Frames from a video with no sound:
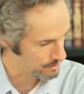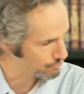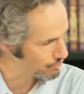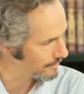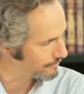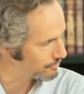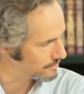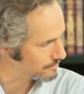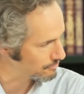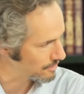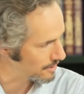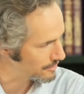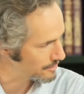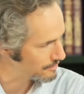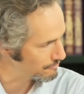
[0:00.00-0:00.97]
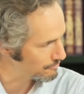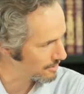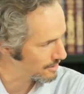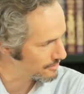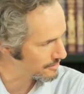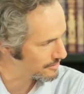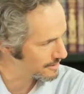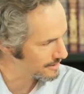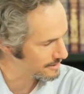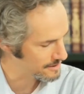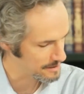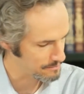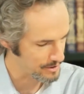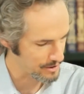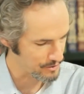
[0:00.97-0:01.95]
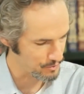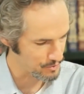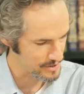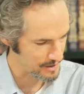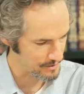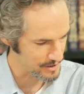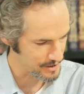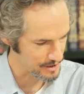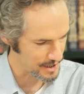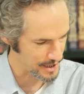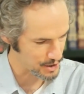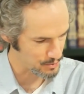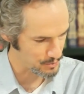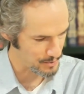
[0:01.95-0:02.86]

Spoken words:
reference rather than a deeply thought out intellectual